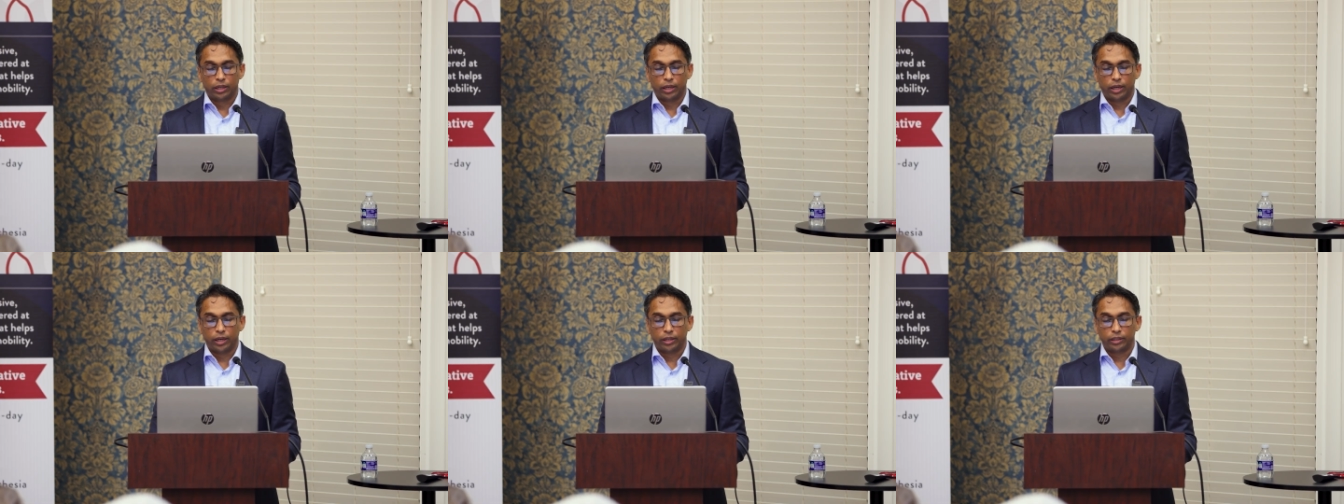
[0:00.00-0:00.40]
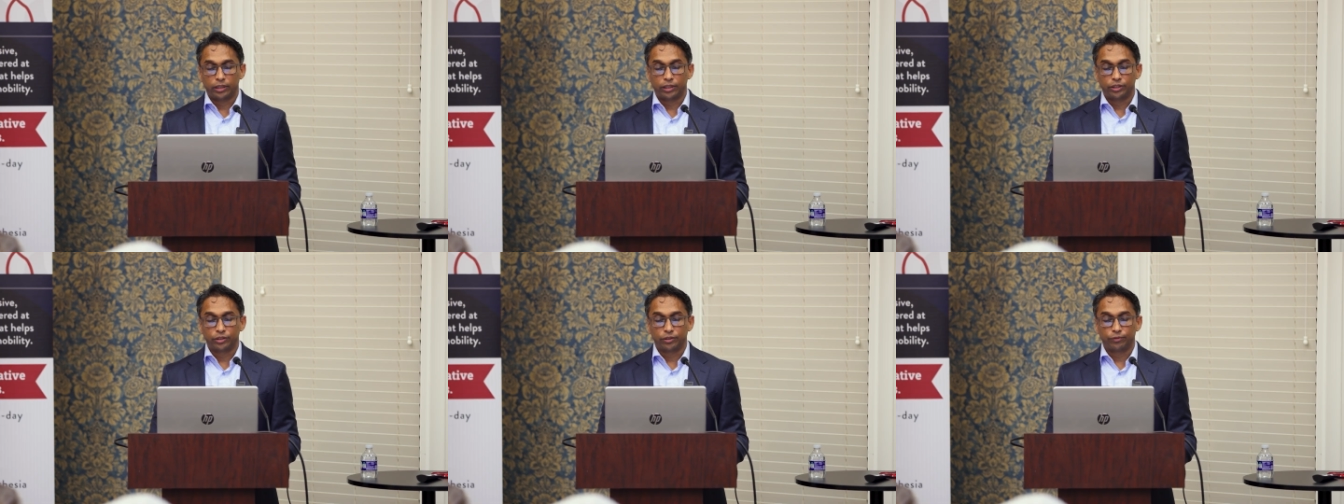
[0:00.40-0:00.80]
and
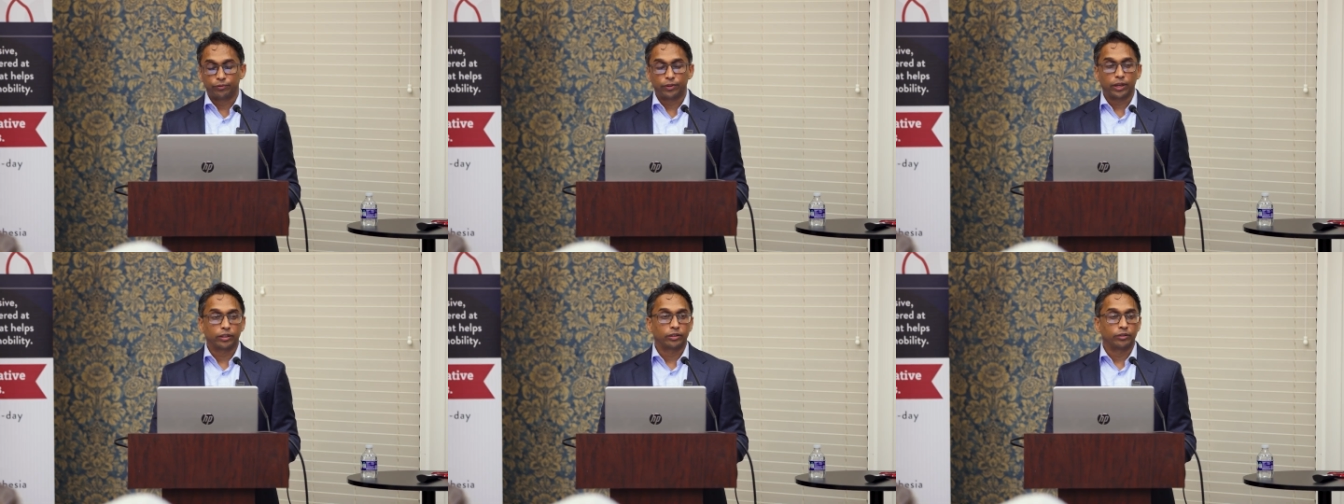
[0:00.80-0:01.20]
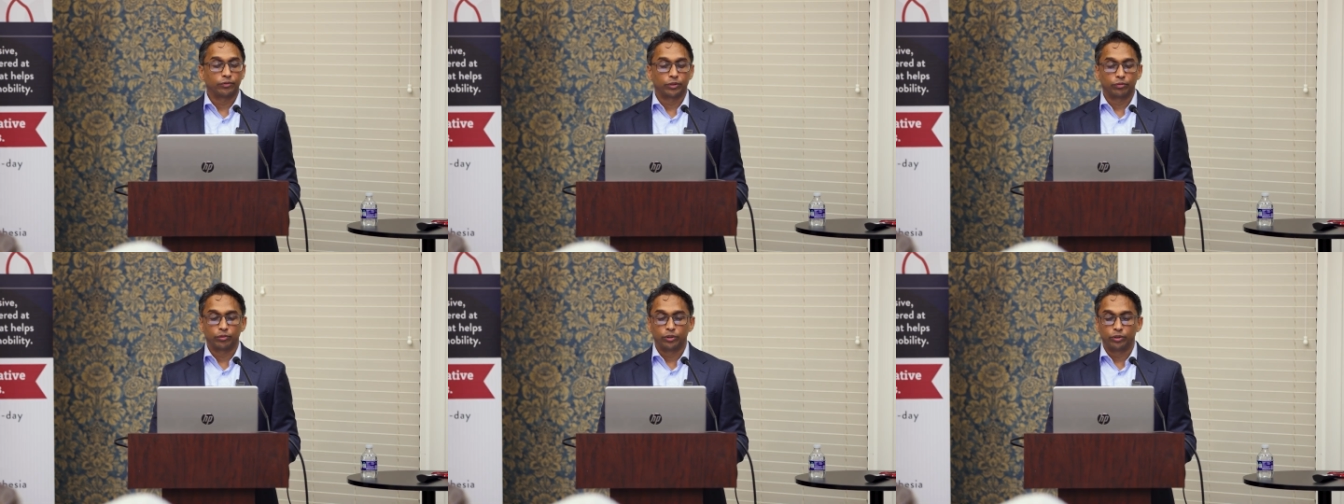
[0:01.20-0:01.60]
it is effective
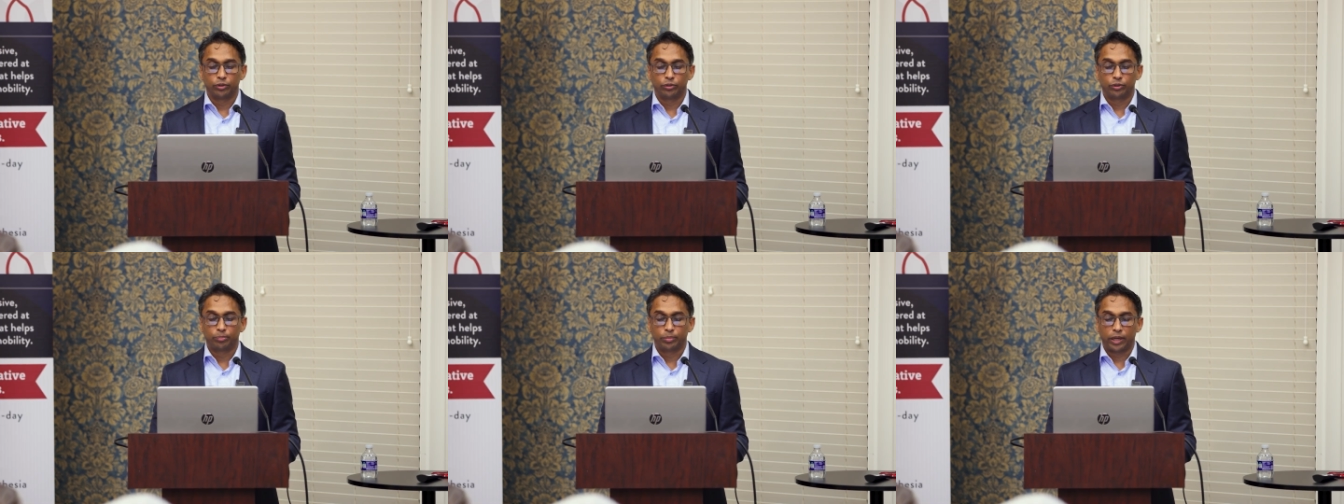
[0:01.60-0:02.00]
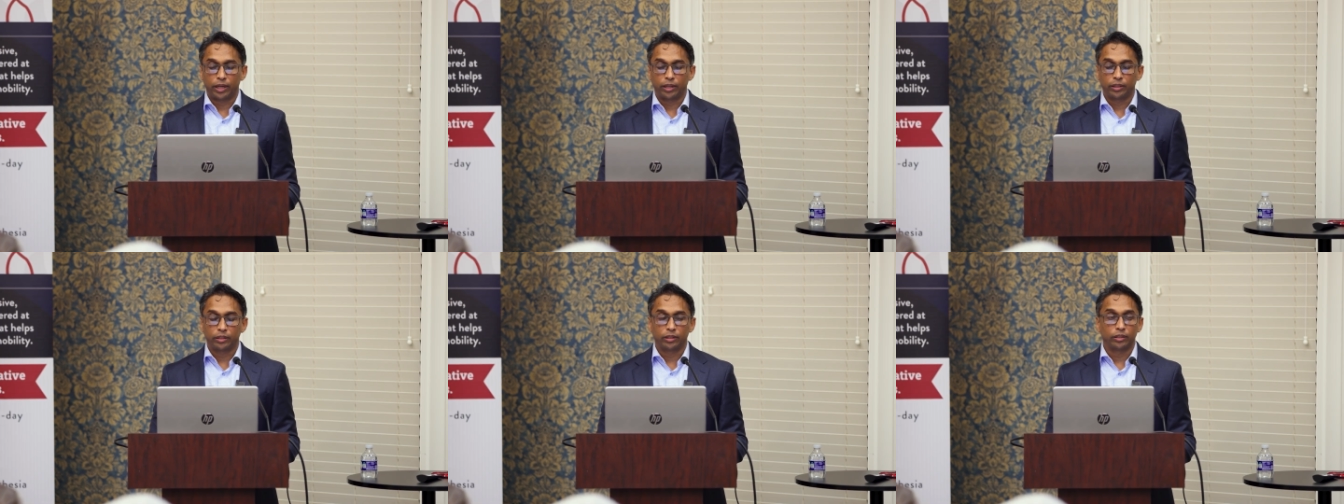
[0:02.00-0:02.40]
to reduce pain